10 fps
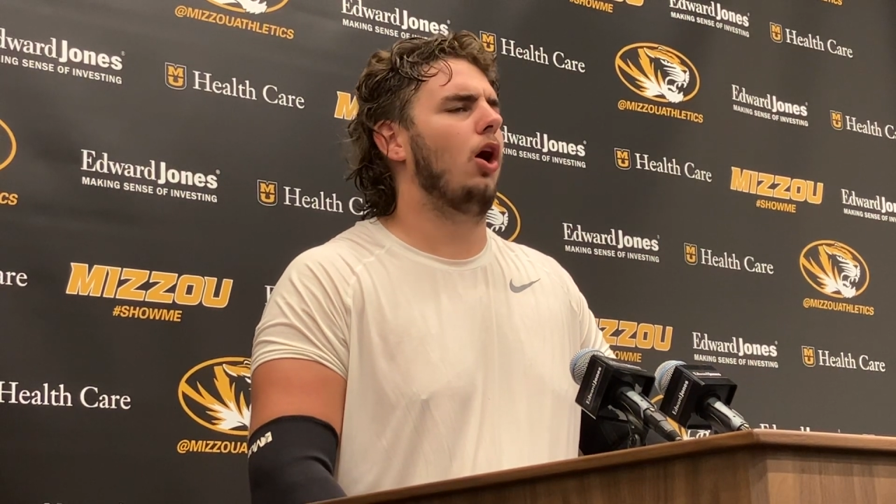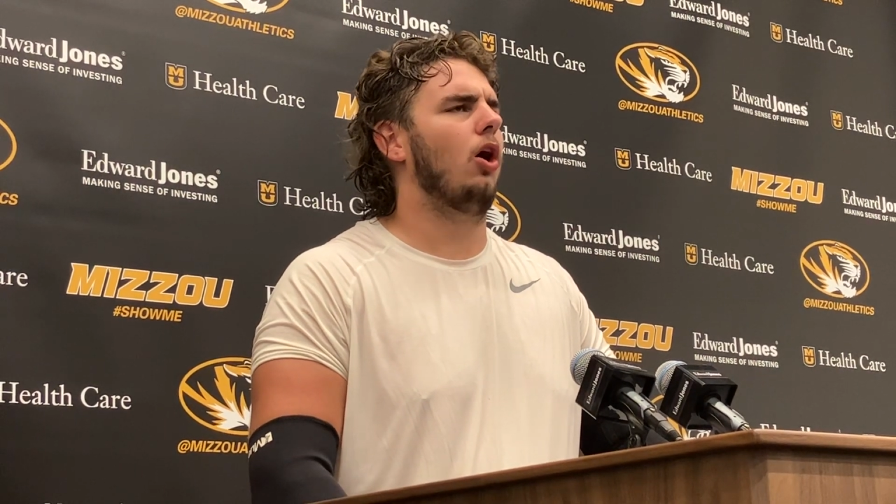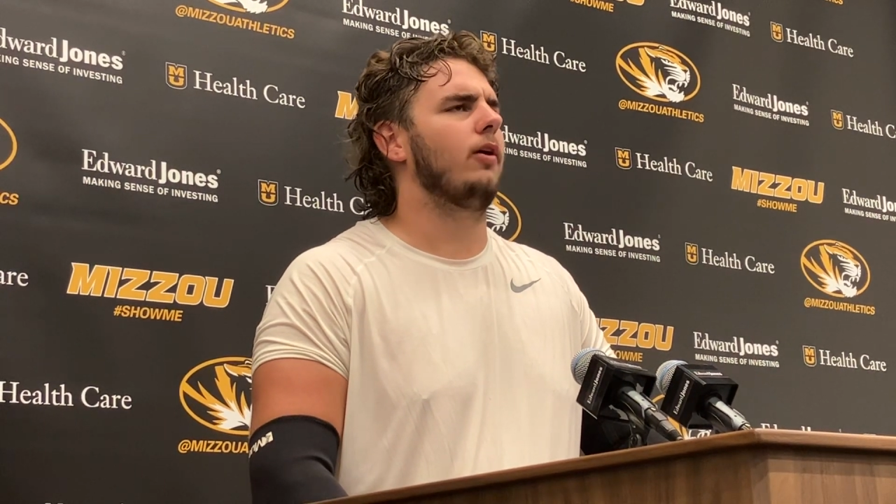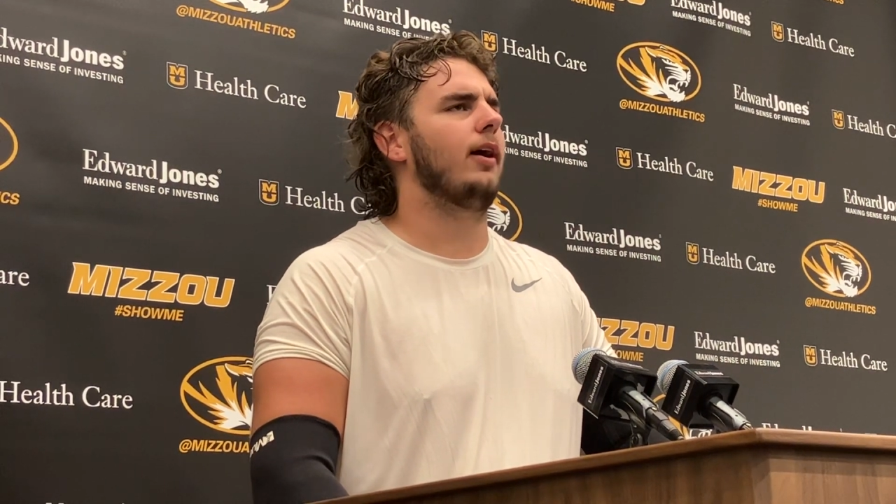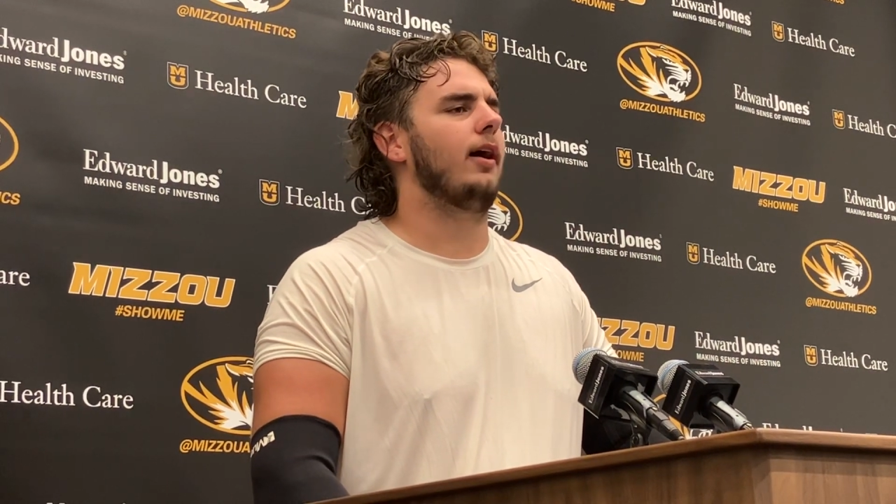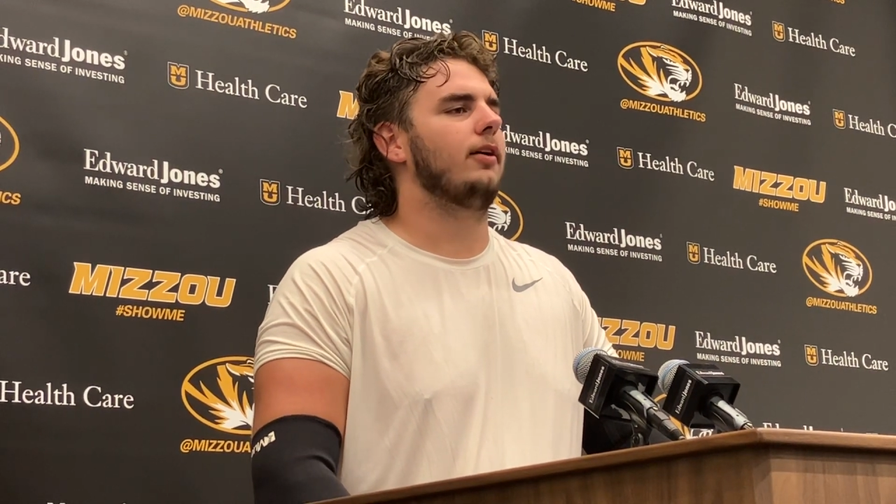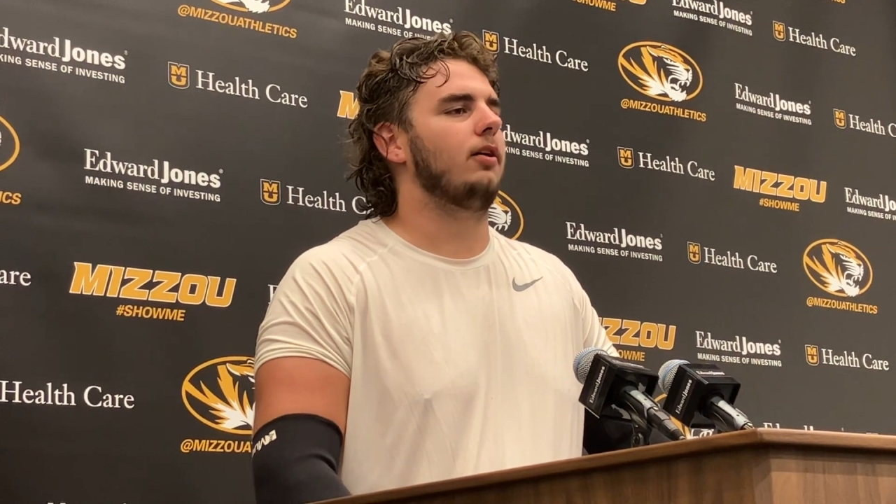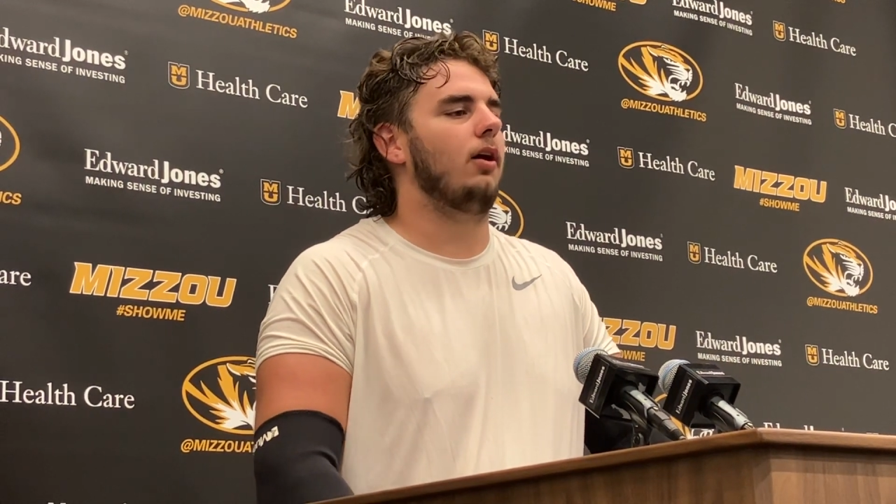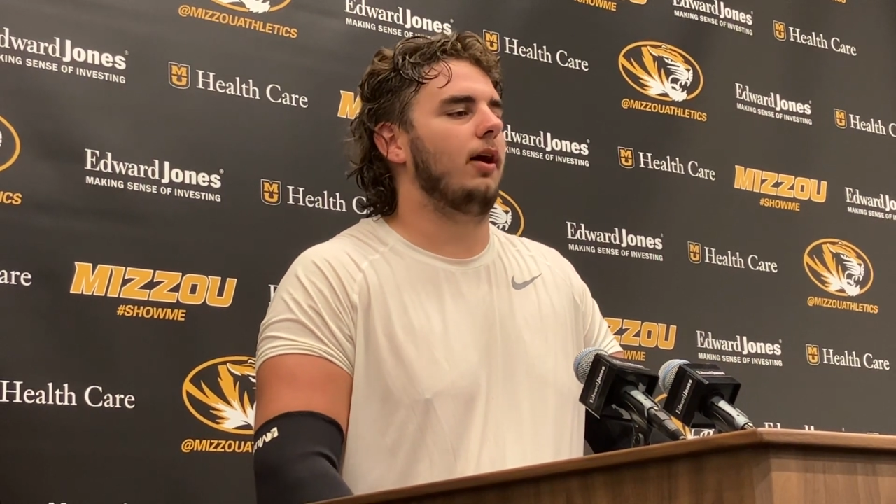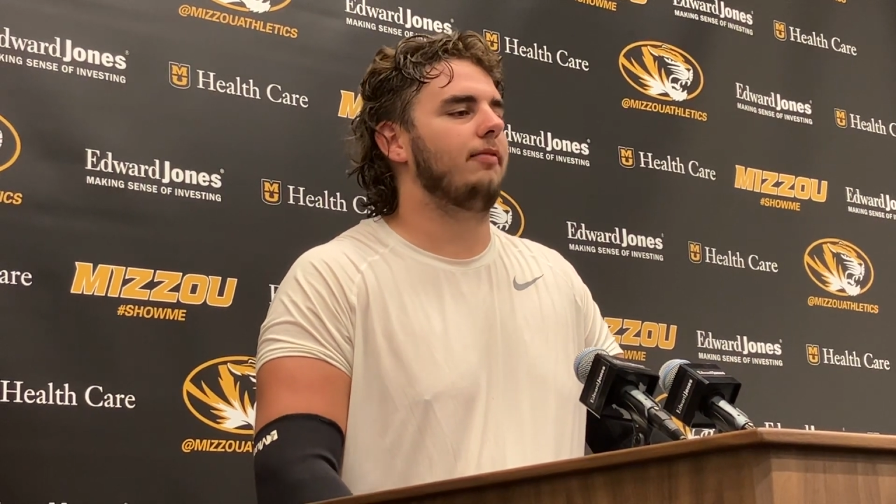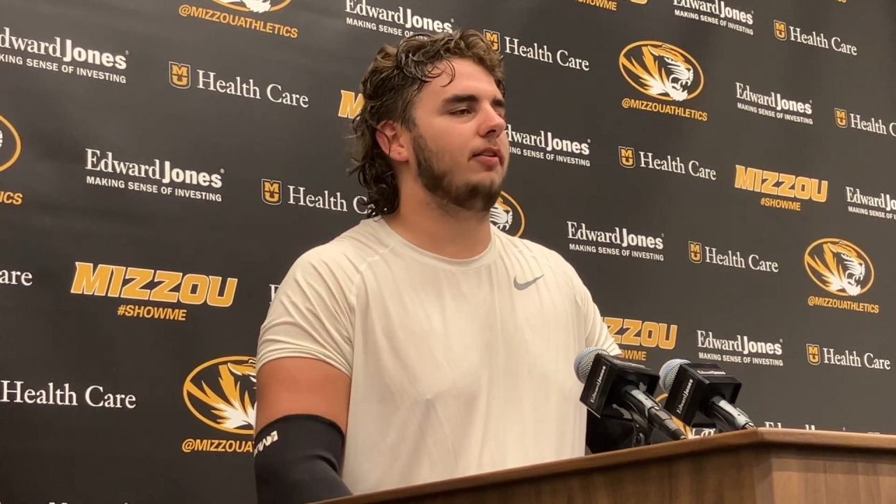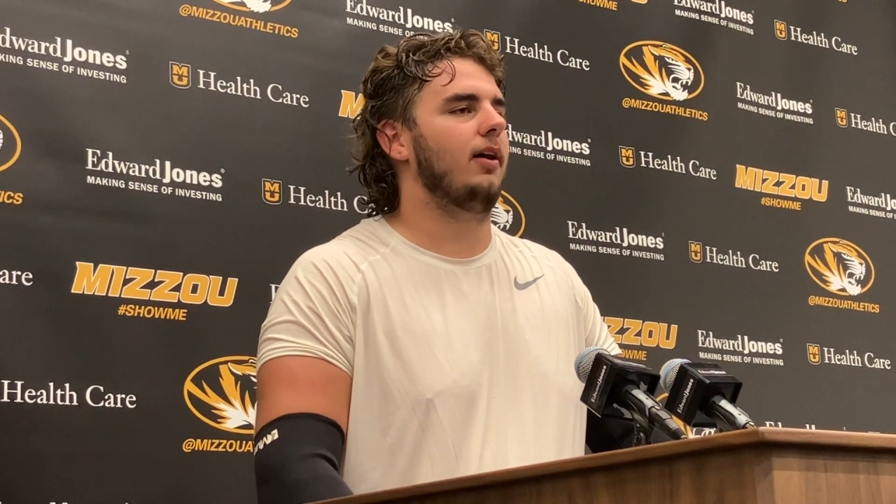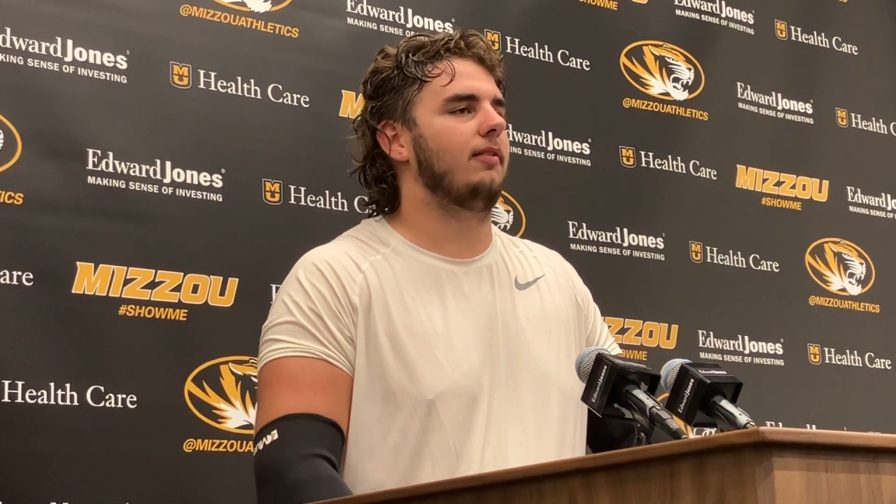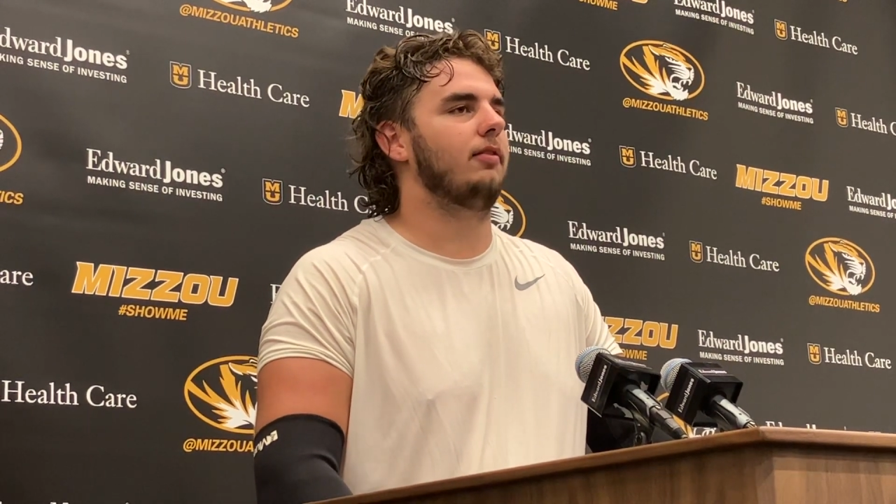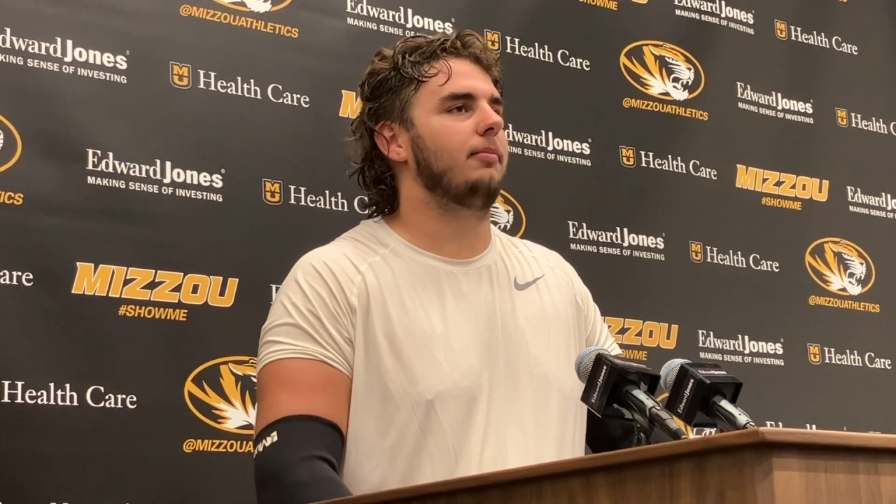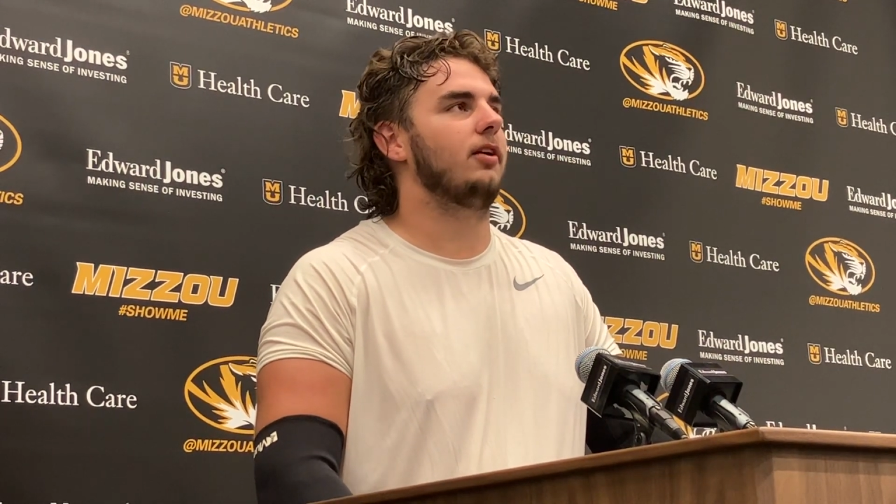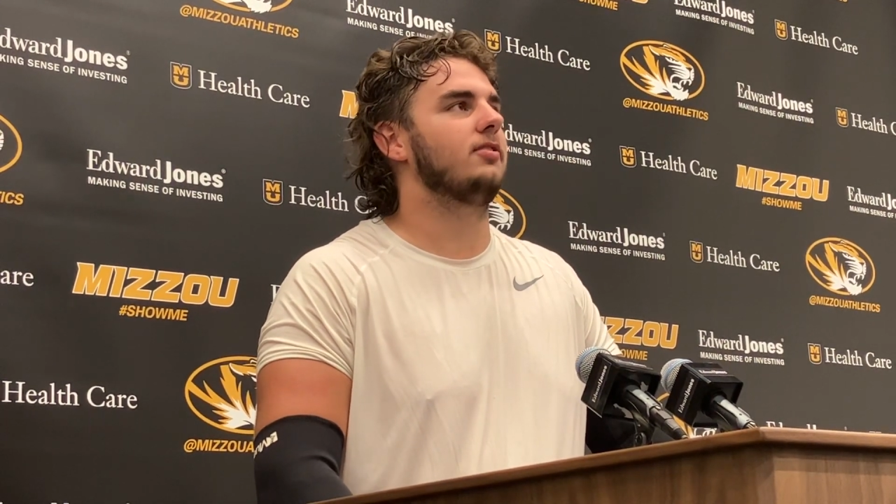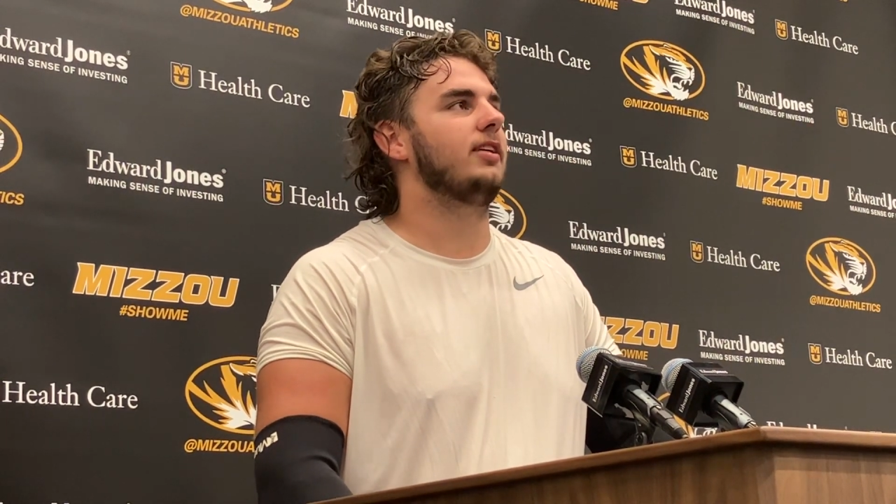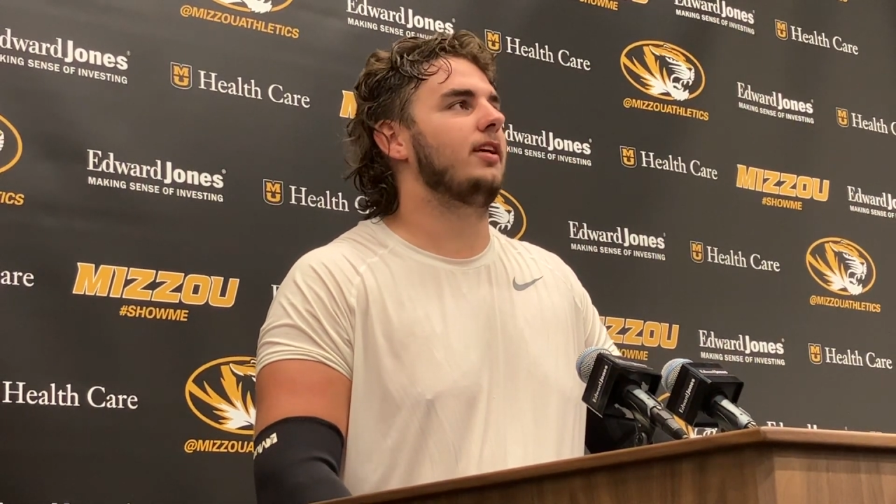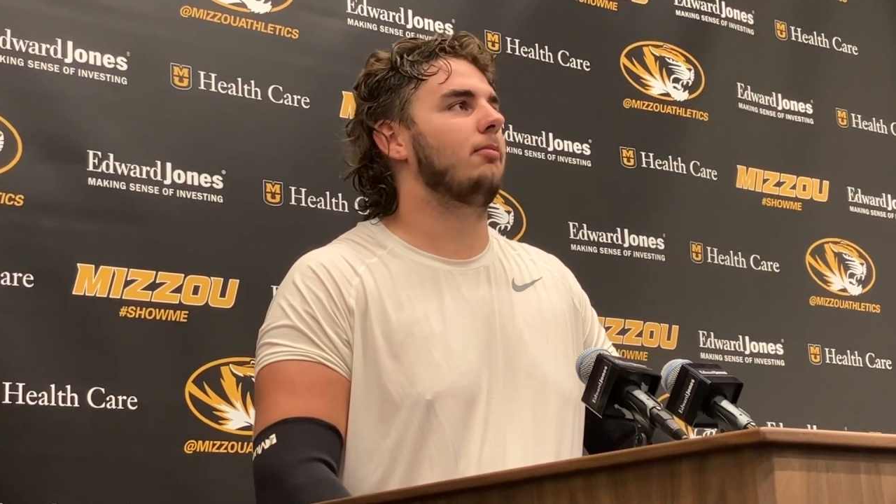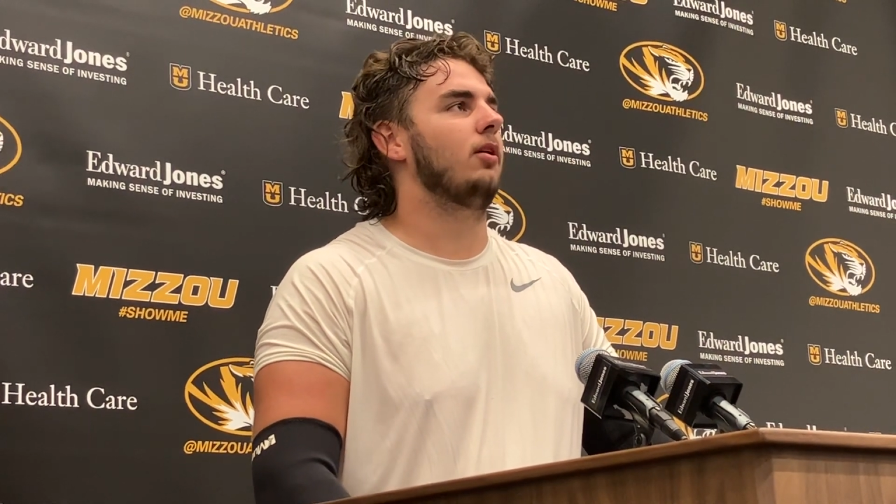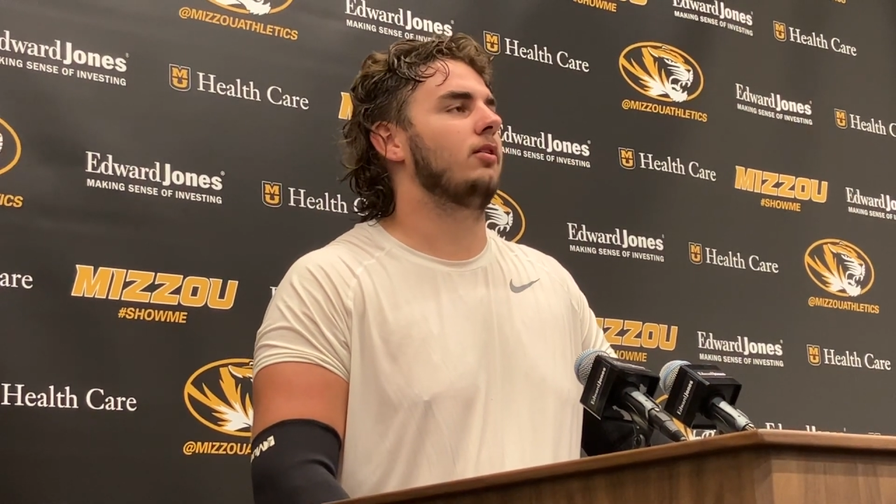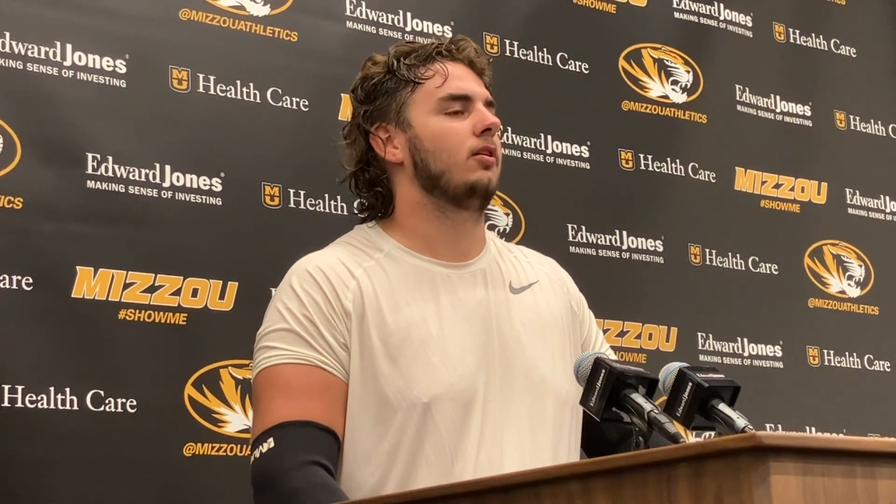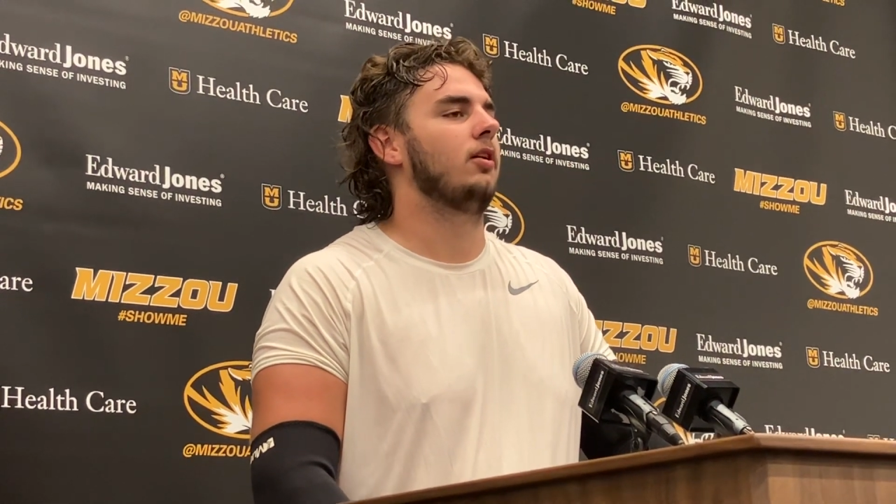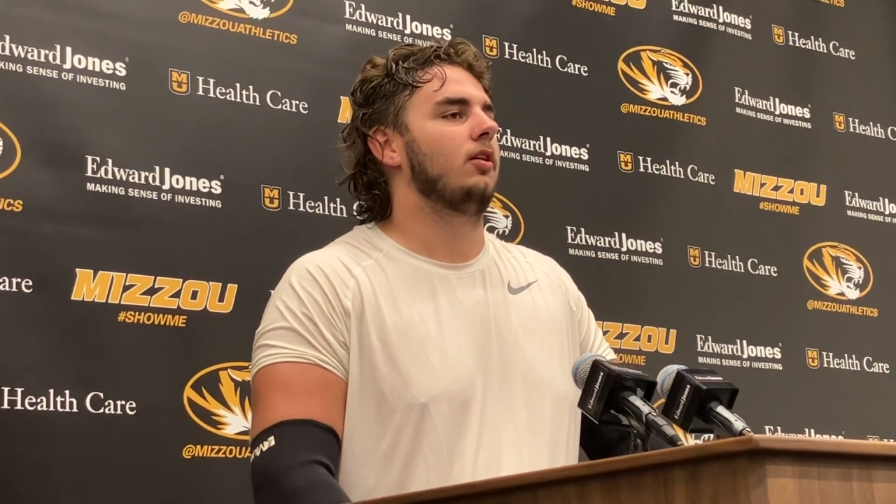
Oh yeah, you know, I feel I have a better on